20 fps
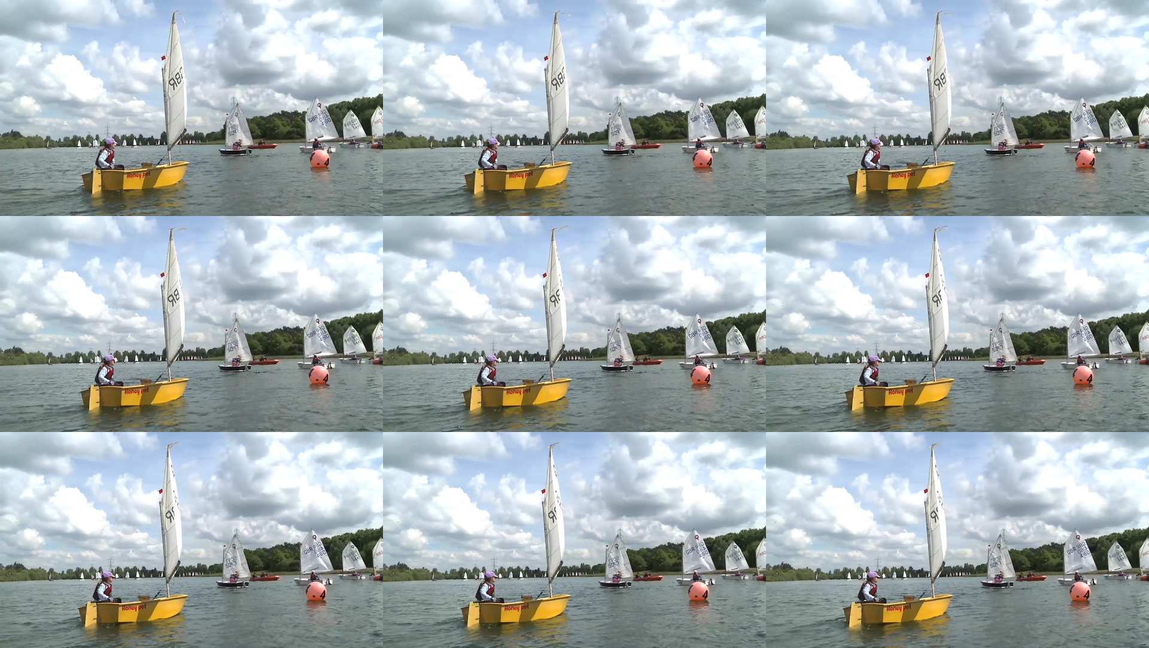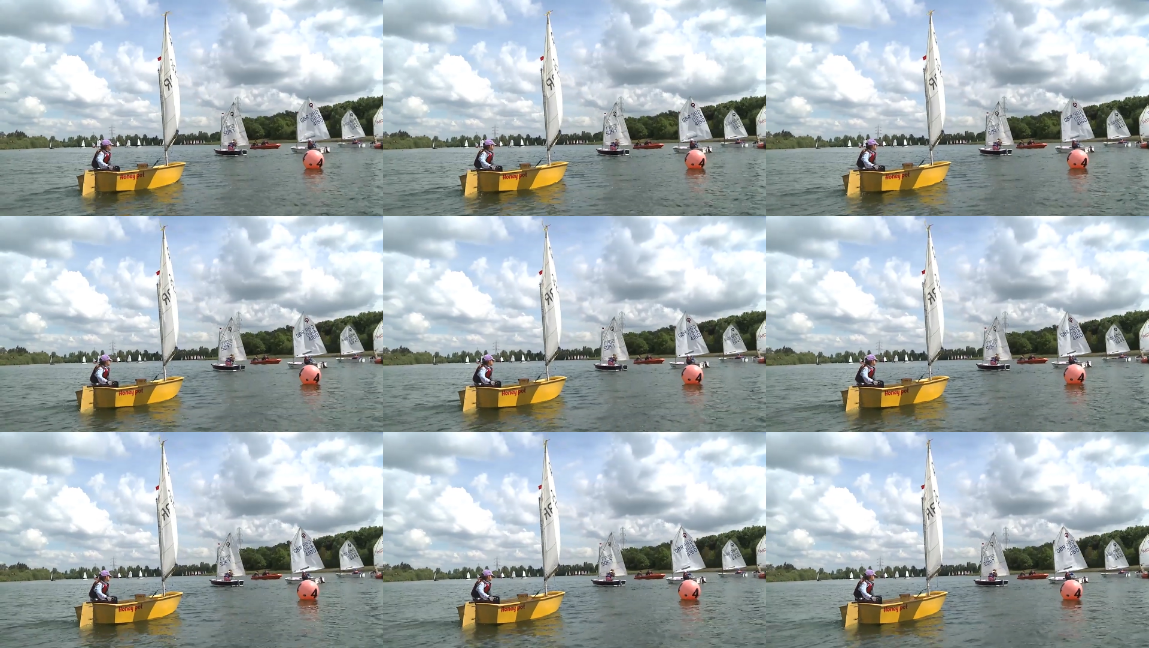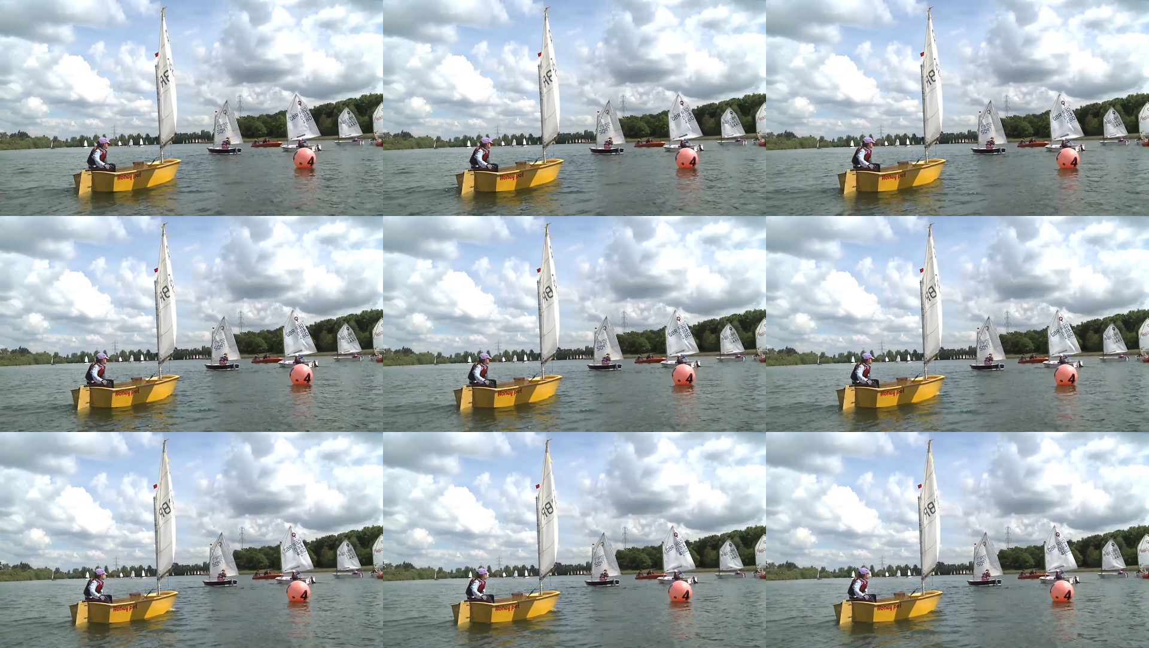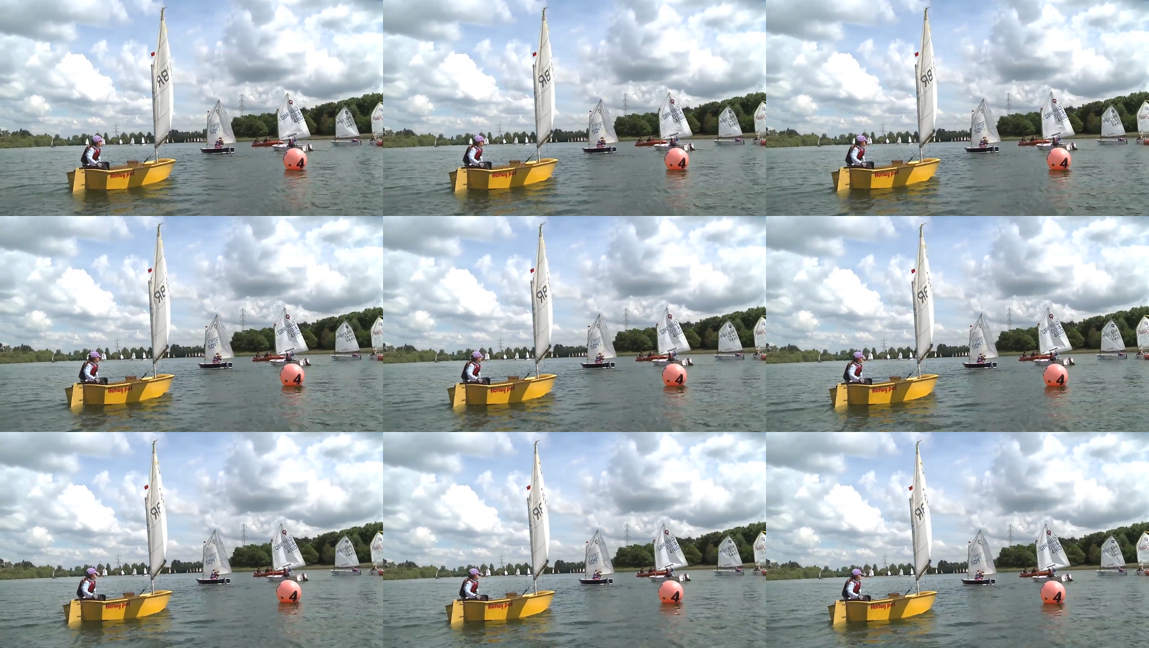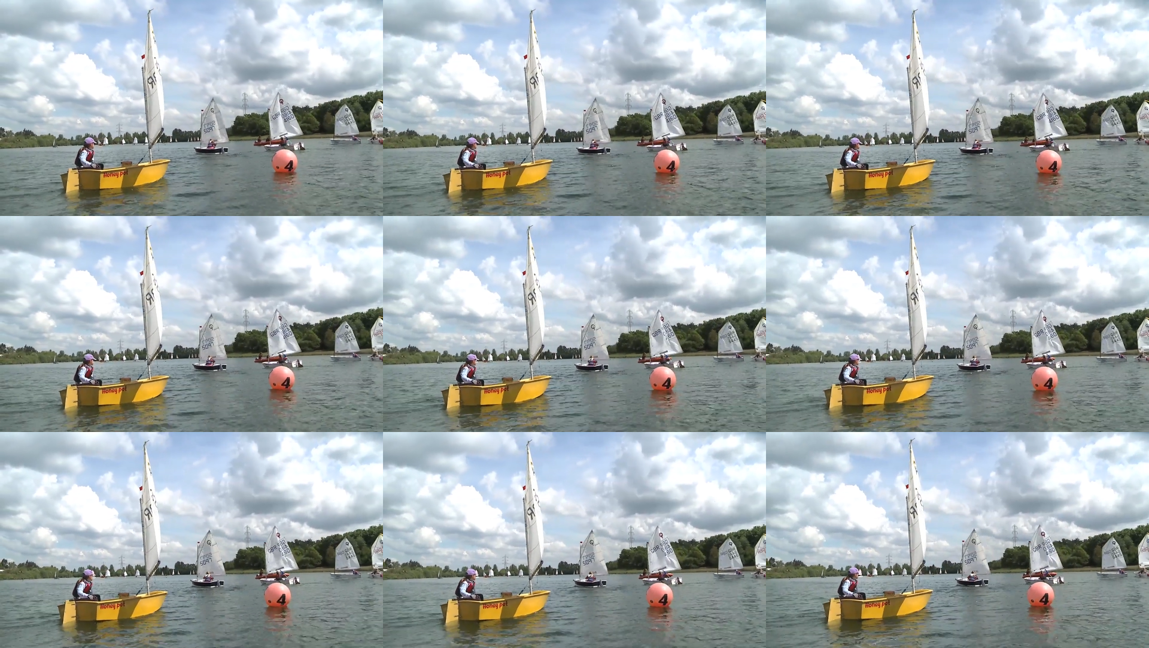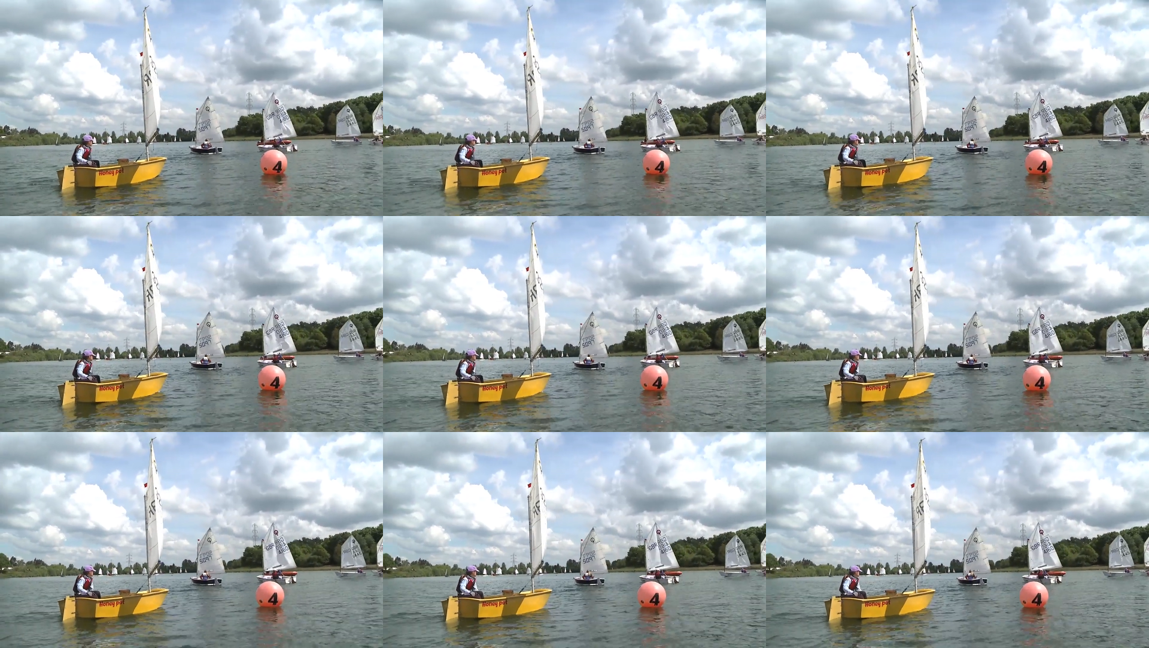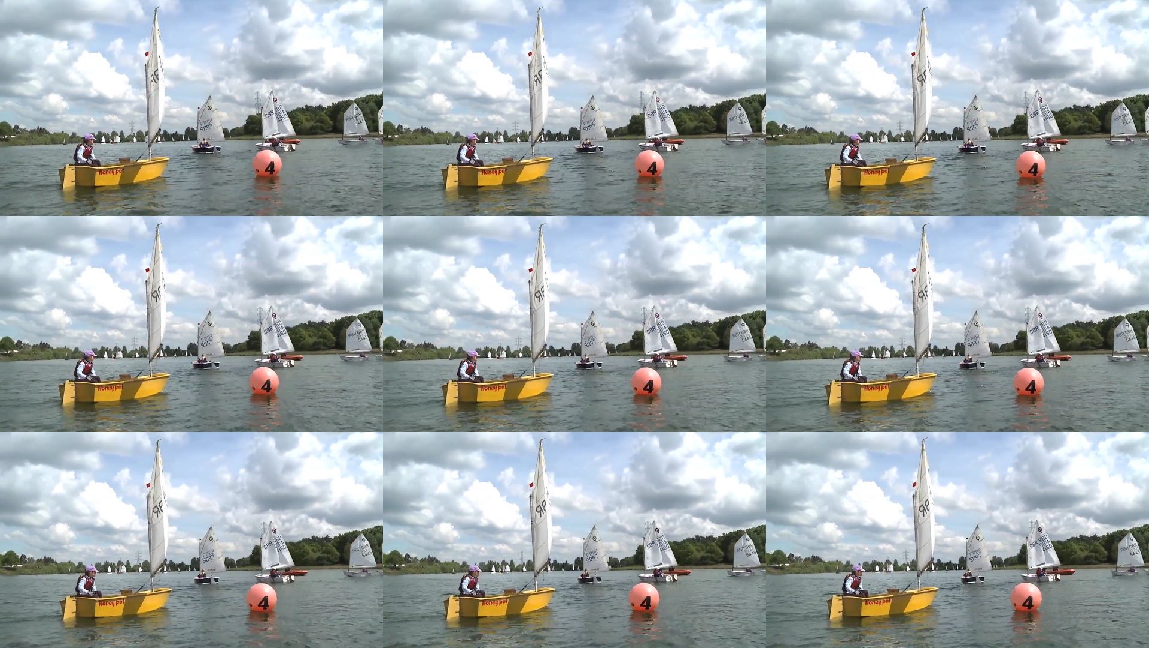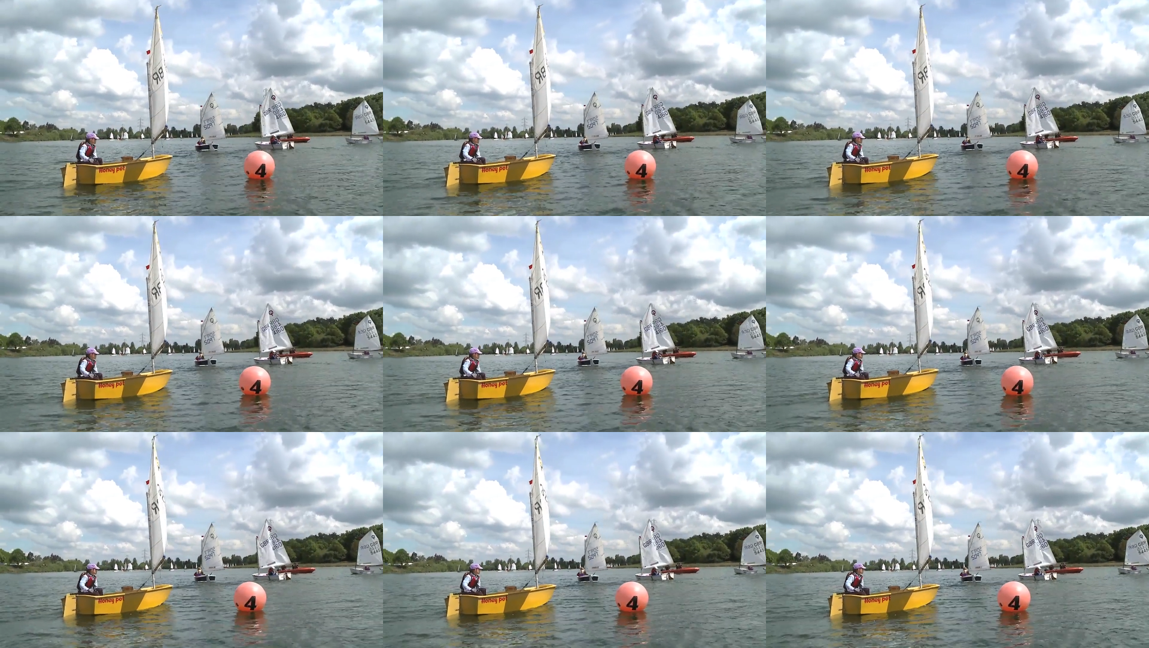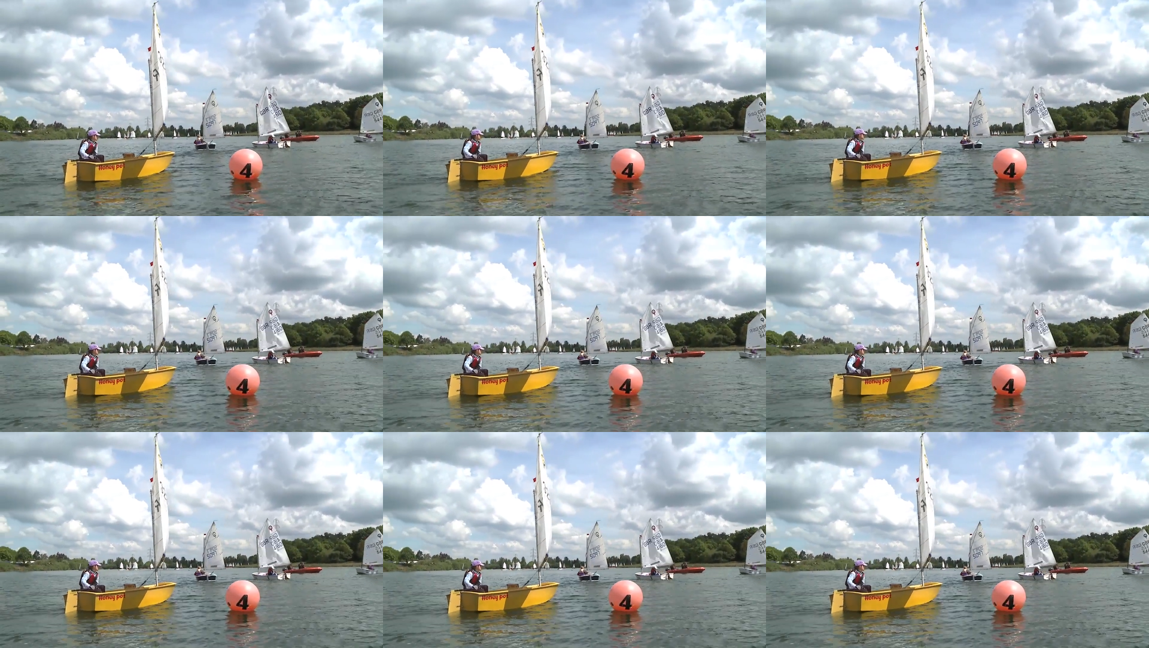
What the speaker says: (no speaker visible)